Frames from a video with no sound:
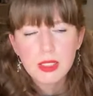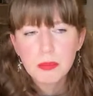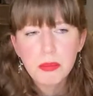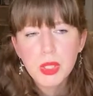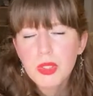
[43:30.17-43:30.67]

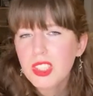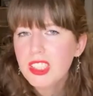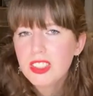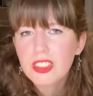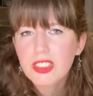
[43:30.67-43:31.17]
mostly
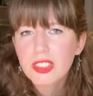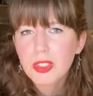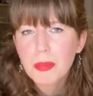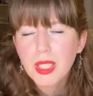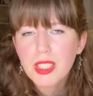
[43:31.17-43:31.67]
just to
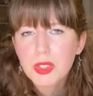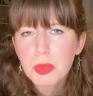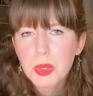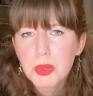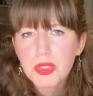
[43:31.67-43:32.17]
remind us
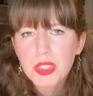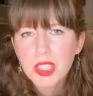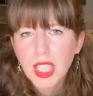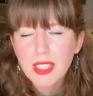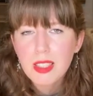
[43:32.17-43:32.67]
which ones are
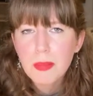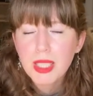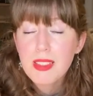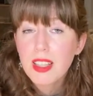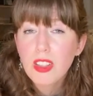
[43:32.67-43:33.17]
the
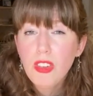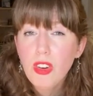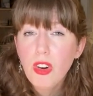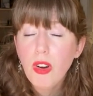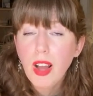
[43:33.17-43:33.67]
antimatter. They're
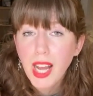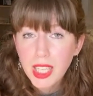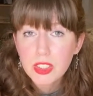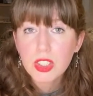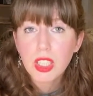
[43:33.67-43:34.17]
not
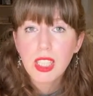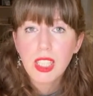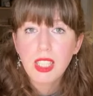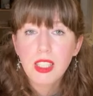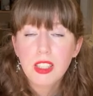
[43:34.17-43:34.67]

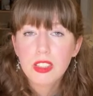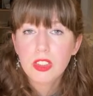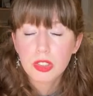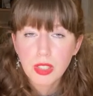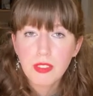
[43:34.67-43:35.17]
actually
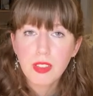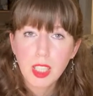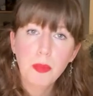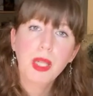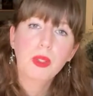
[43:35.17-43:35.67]

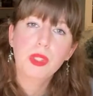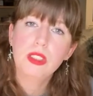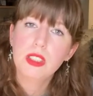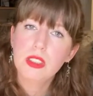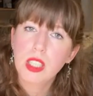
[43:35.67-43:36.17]
traveling backwards
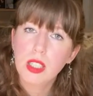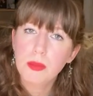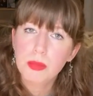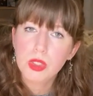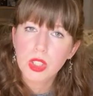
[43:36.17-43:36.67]
in
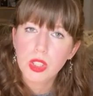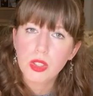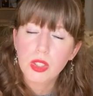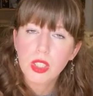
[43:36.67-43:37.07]
time. So